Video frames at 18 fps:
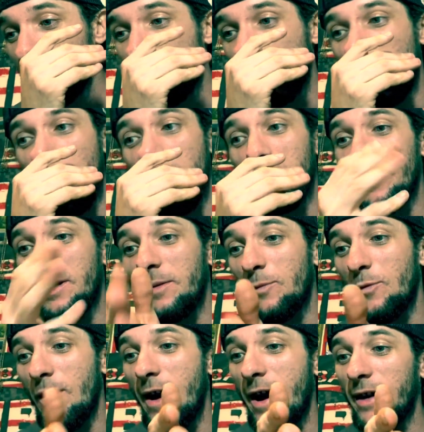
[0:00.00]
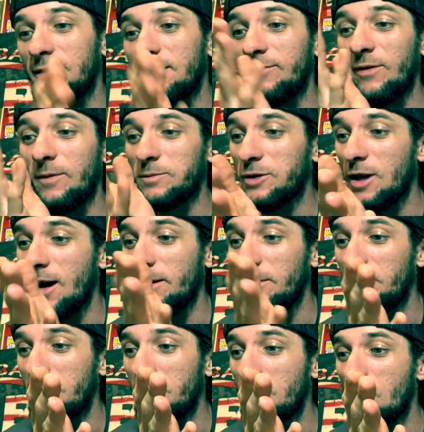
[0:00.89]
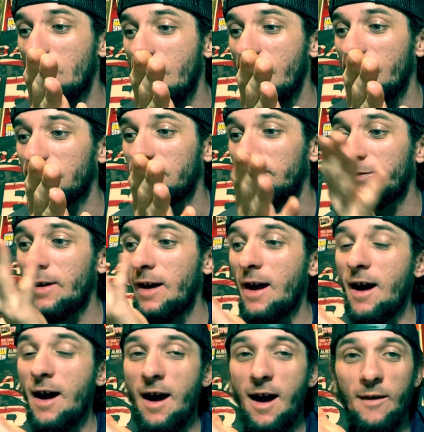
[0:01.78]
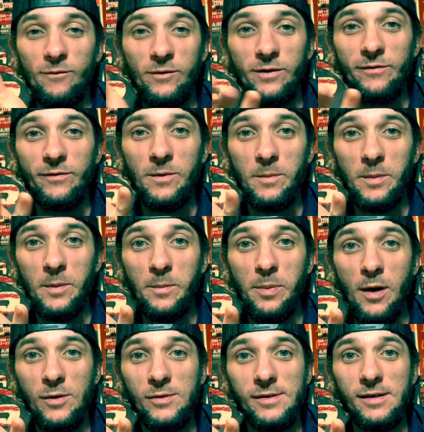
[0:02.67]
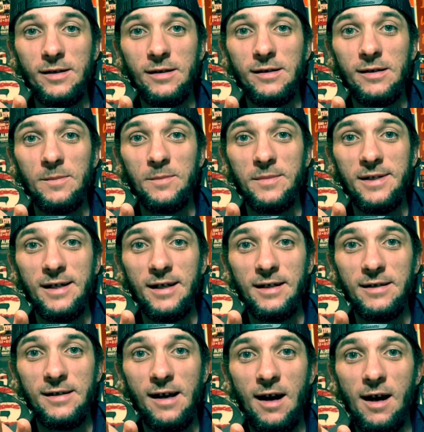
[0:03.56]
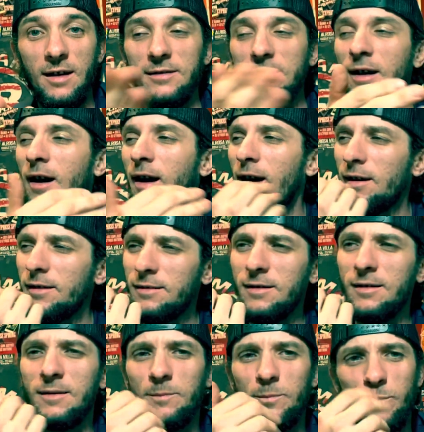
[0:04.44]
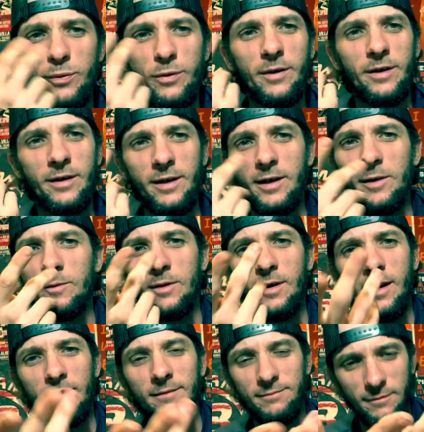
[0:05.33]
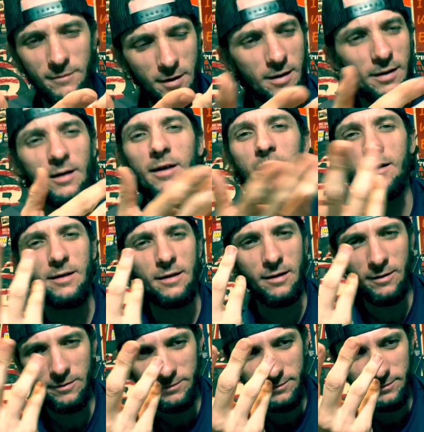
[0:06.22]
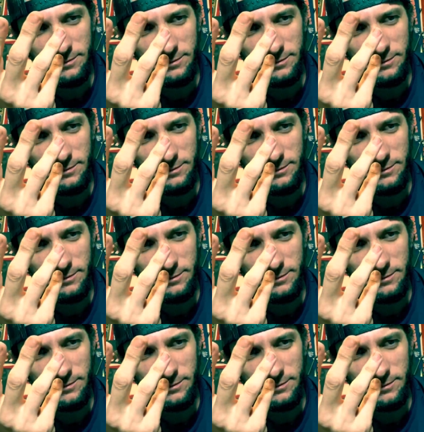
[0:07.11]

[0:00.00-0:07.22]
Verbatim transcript: start being more active. I'm trying to be more active. I've even been posting some TikToks. Did pretty neat one. Here you go.